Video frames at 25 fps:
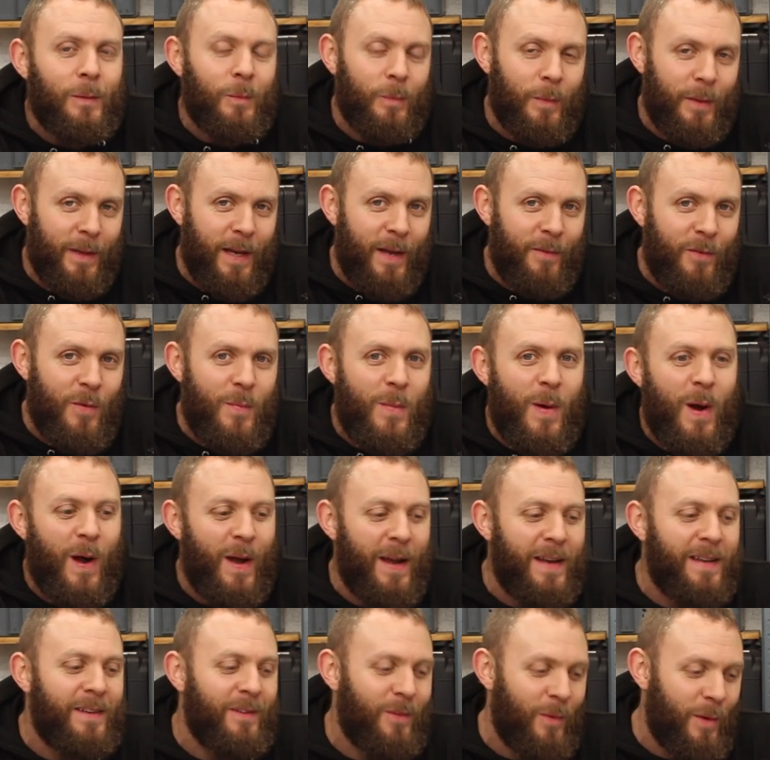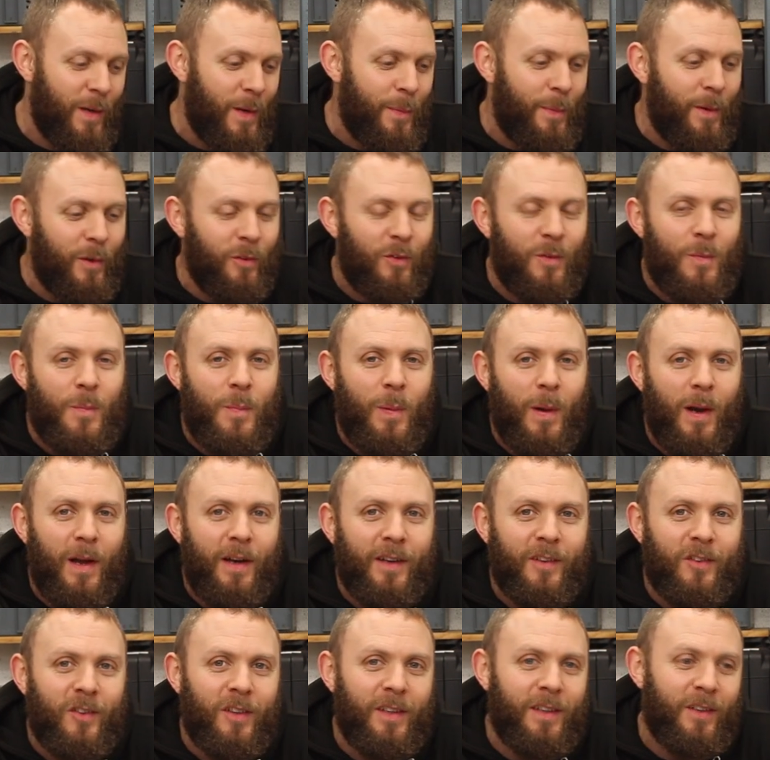But never mind, we're going to put some
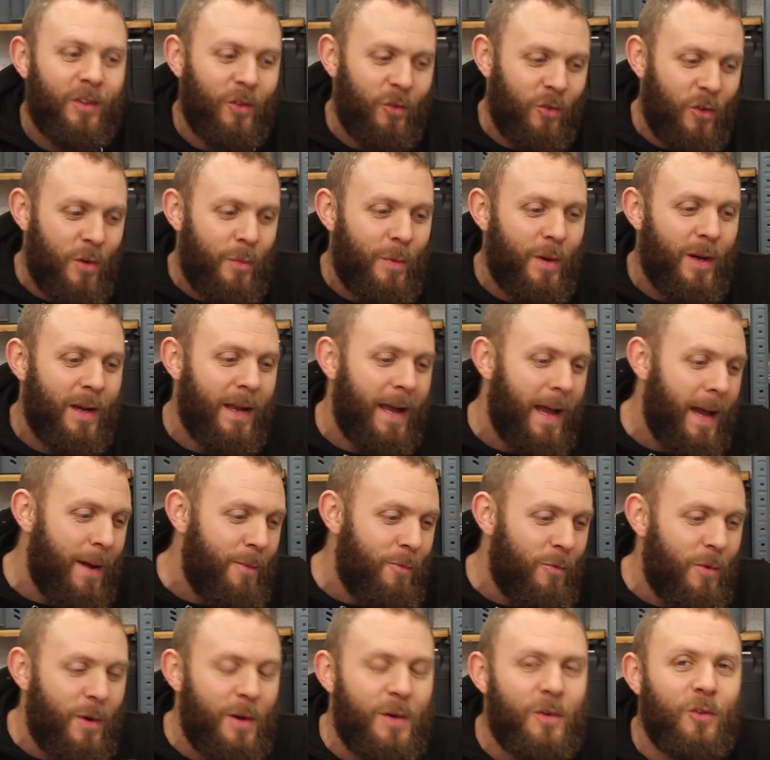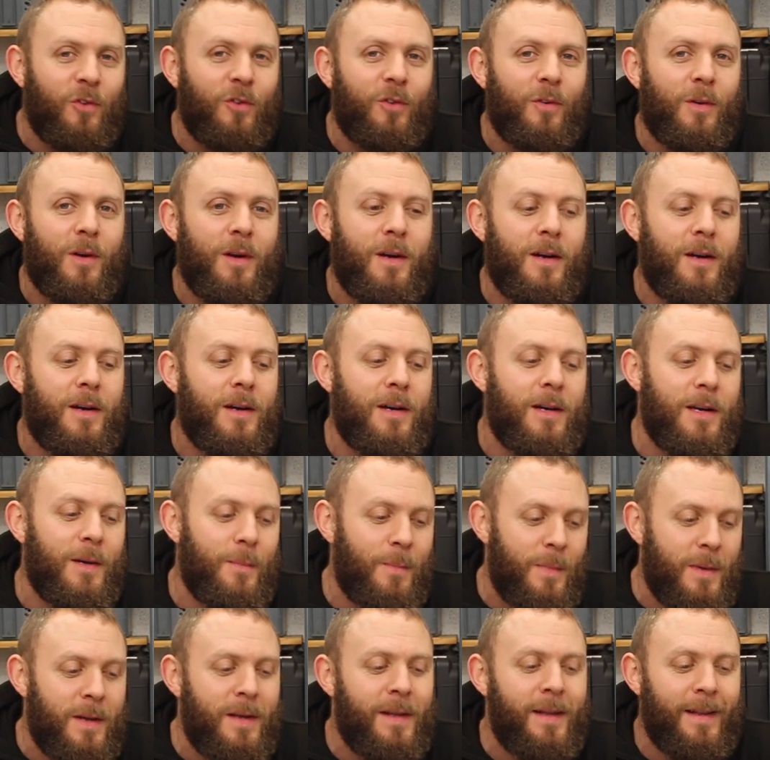plugs in, distributor cap, rotor
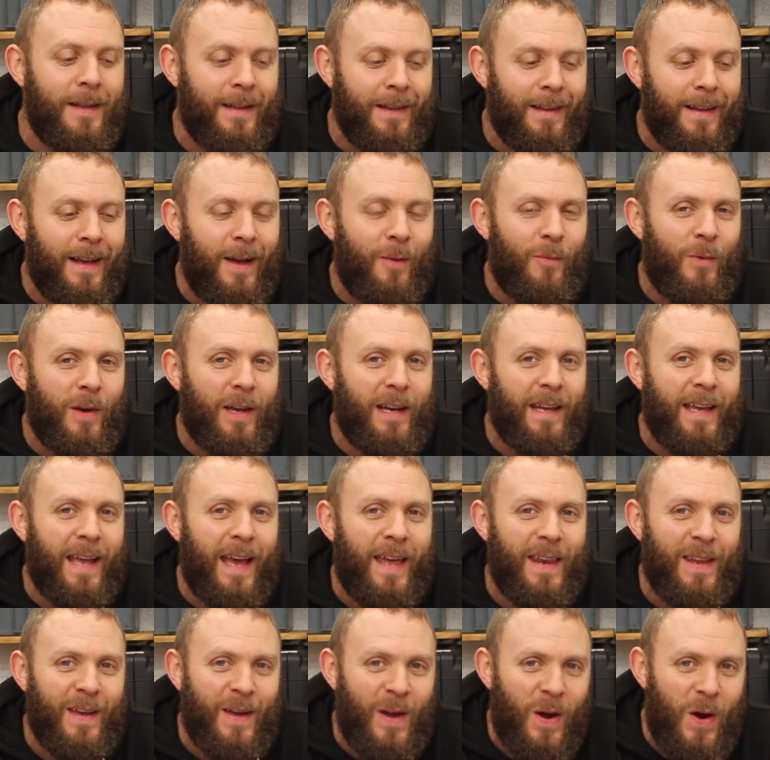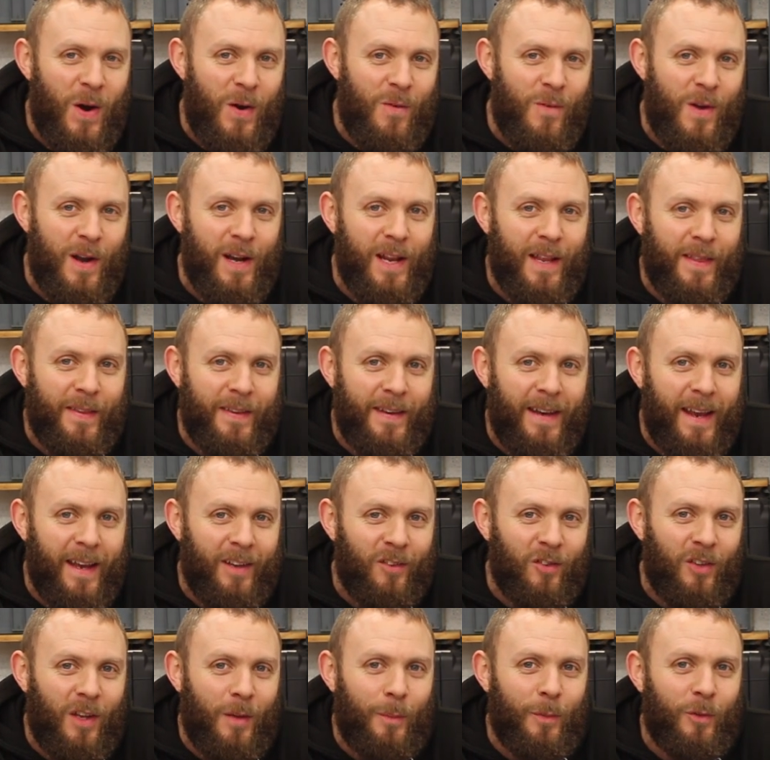arm, and we're going to get the car running in the
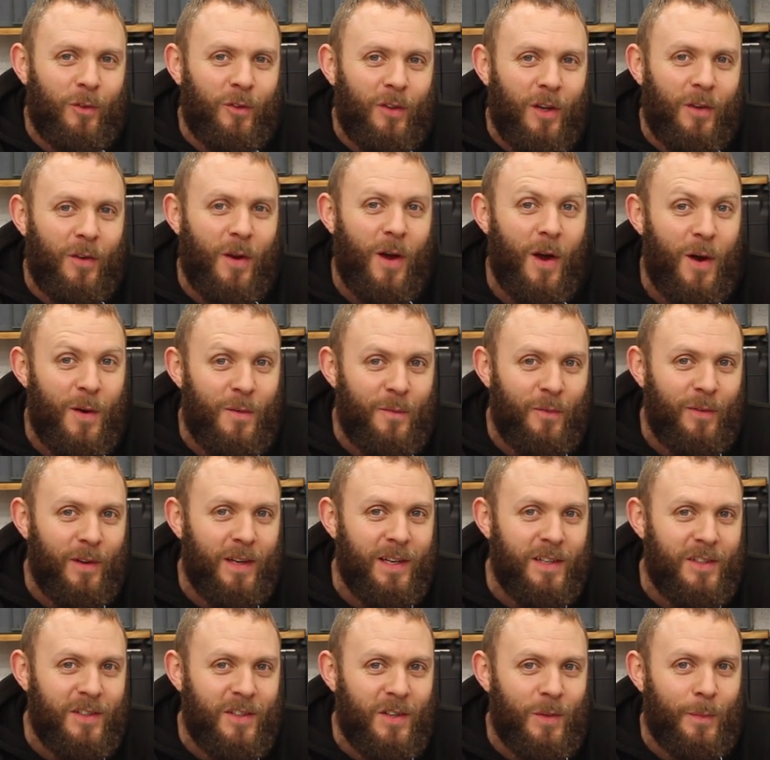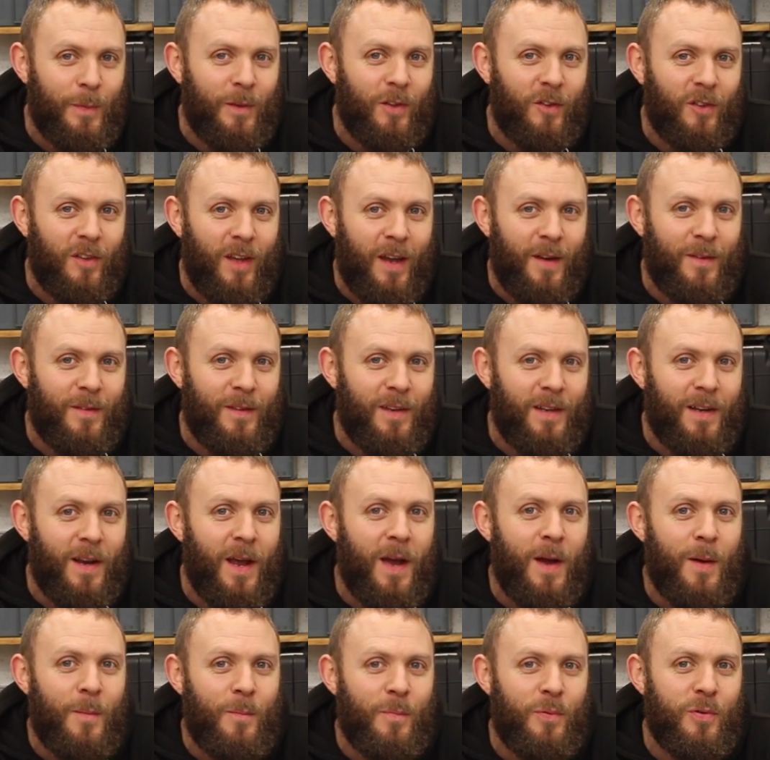next episode. Hopefully she'll be
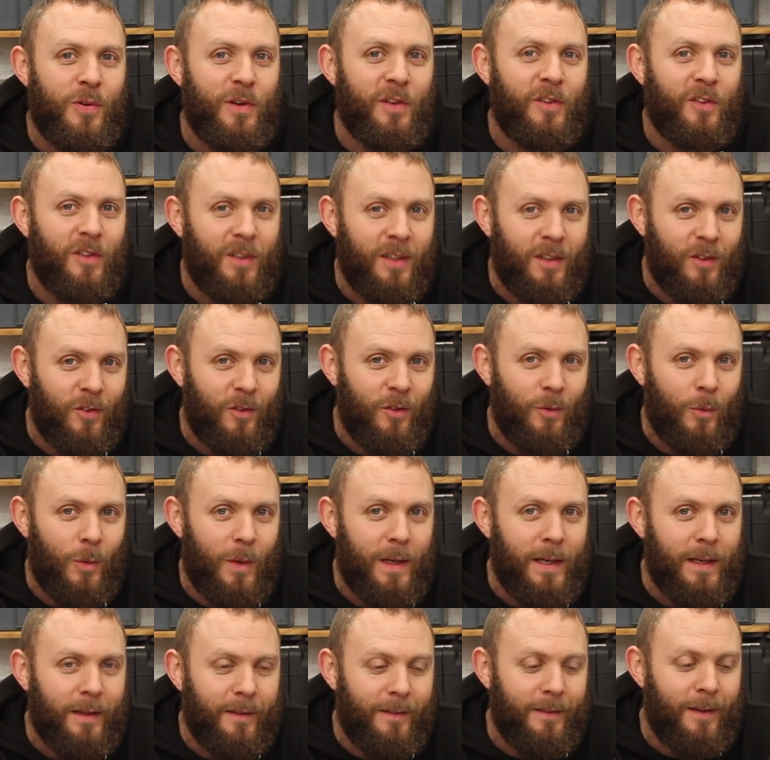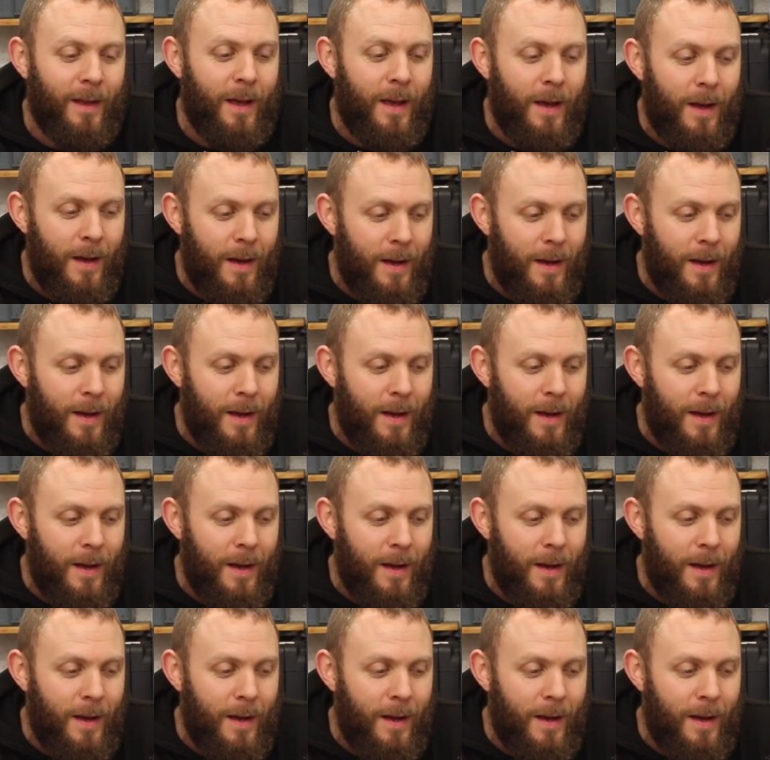sounding pretty sweet.